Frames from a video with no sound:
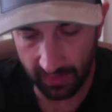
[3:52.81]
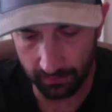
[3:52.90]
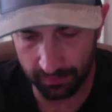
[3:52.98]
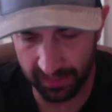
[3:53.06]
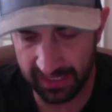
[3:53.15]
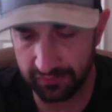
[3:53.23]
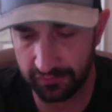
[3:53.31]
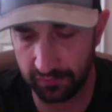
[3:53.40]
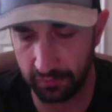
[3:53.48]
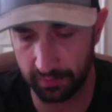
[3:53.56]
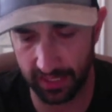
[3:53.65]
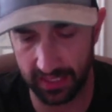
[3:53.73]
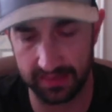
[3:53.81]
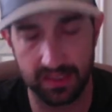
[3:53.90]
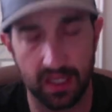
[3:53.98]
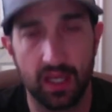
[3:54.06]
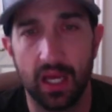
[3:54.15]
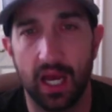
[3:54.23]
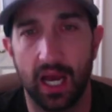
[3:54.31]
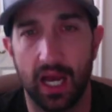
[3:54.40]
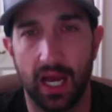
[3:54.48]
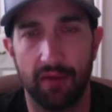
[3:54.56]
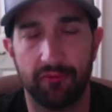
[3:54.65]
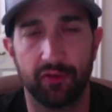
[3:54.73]
beef, but
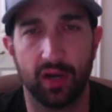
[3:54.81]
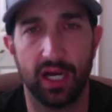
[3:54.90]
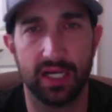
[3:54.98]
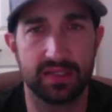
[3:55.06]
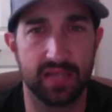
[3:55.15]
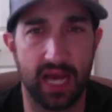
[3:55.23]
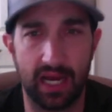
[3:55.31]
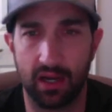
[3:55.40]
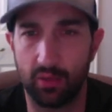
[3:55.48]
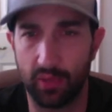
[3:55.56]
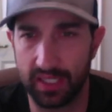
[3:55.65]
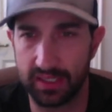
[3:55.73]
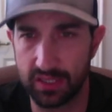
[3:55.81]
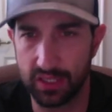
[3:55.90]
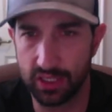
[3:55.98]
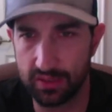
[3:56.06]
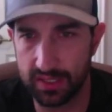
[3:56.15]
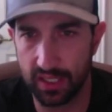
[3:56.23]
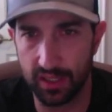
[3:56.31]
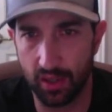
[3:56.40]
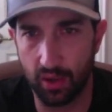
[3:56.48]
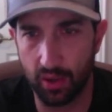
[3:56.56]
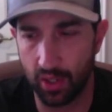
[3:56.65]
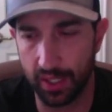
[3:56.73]
for us, I always use it
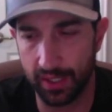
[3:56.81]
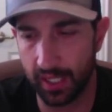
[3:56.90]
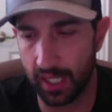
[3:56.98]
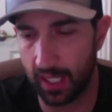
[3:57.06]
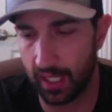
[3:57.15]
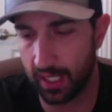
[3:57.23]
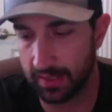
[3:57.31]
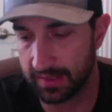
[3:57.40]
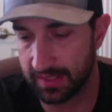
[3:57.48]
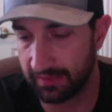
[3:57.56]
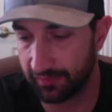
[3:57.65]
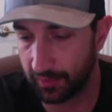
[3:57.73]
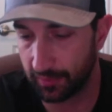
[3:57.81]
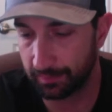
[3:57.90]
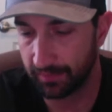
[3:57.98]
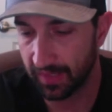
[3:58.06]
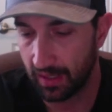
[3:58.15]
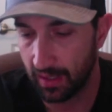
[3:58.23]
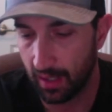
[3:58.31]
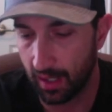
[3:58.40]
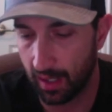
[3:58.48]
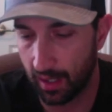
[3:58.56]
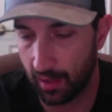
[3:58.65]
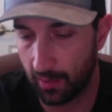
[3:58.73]
on seafood.
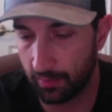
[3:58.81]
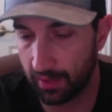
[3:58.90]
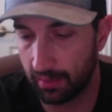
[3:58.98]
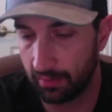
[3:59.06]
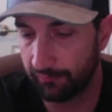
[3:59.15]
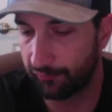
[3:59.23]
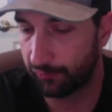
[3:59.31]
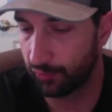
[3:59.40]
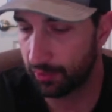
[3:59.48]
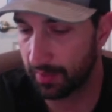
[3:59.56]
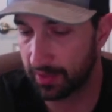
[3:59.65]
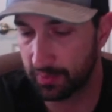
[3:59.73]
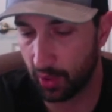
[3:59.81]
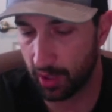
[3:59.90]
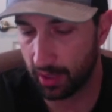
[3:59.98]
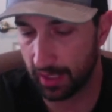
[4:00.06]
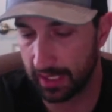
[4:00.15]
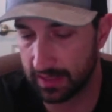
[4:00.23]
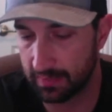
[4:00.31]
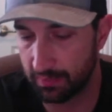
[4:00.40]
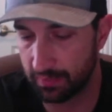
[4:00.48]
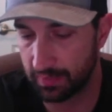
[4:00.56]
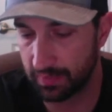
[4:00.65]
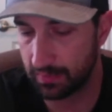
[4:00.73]
For the most part, it
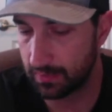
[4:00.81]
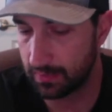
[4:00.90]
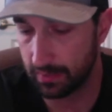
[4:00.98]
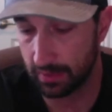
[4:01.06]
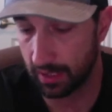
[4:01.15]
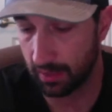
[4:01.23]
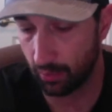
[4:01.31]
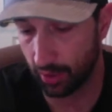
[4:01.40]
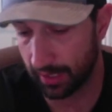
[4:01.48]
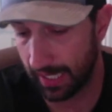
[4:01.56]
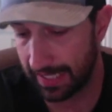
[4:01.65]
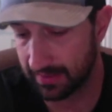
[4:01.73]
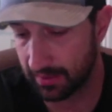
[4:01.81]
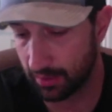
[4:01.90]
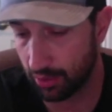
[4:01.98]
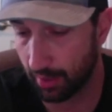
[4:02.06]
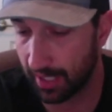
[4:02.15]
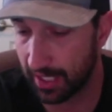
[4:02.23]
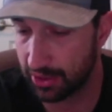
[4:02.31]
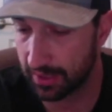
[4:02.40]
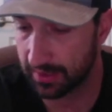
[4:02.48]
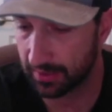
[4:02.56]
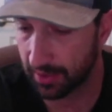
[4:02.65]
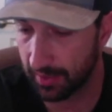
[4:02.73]
has no carbohydrates, so no